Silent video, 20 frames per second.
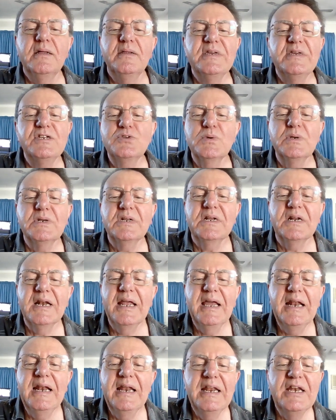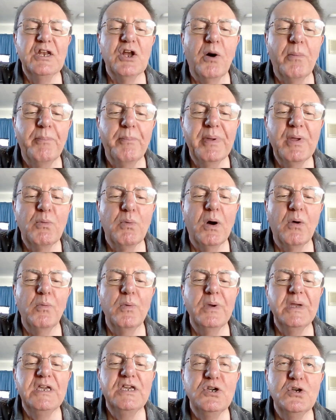This would clearly not be what
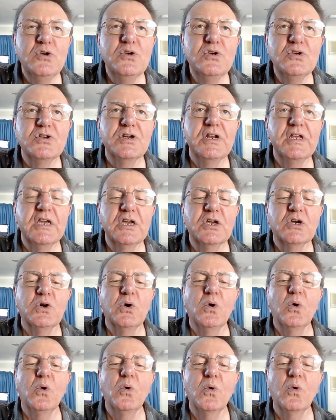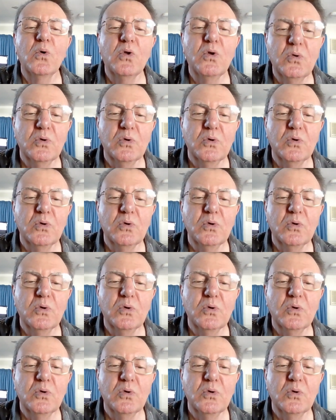we usually call